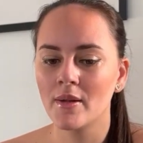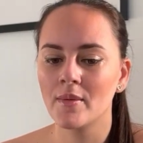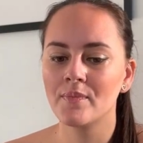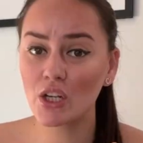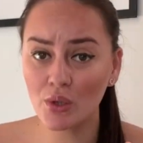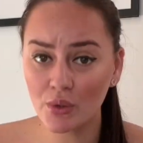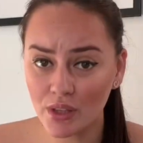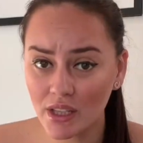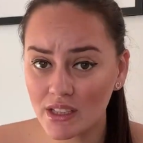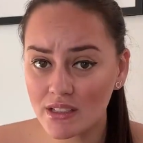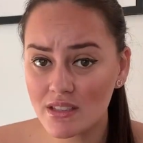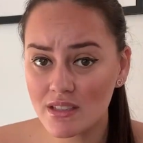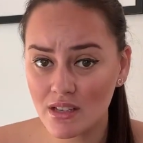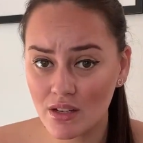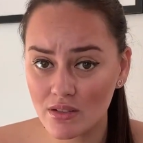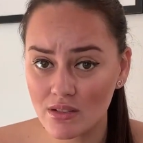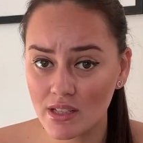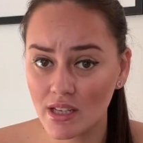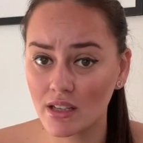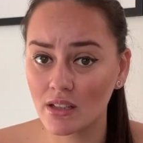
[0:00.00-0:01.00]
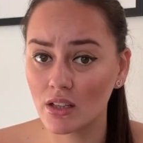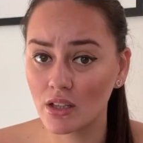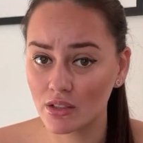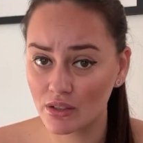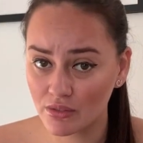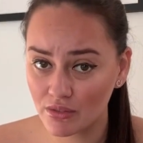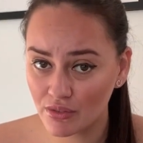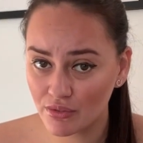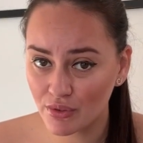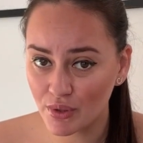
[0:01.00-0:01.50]
I know that sounds like a
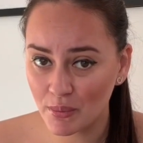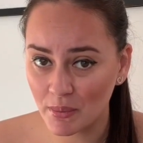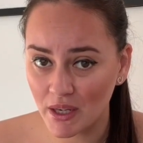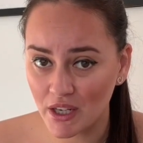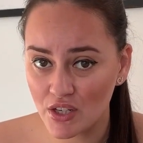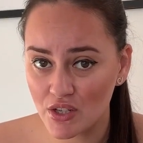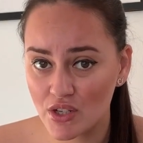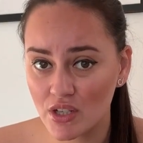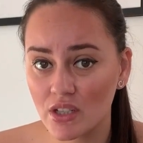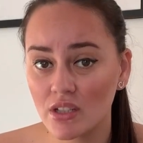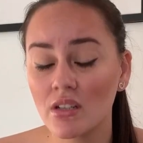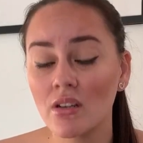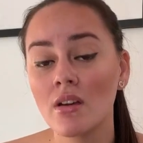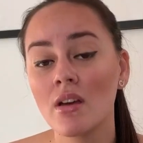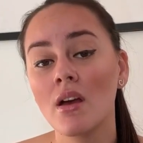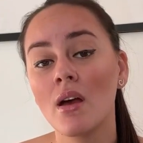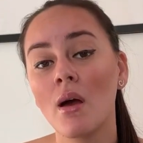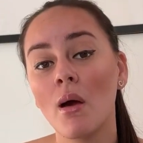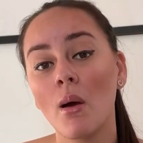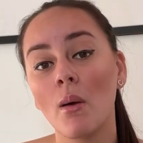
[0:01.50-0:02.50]
lot of information,